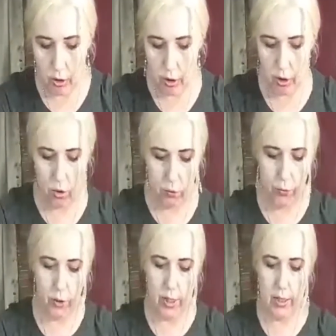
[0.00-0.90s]
there's no
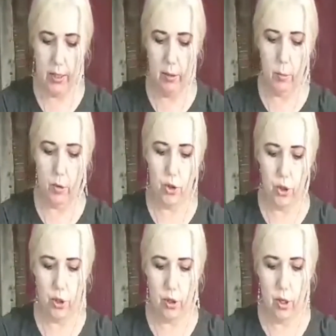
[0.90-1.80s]
freezing
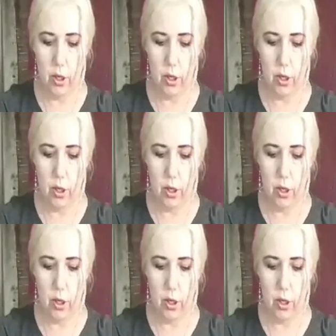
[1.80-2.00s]
temperature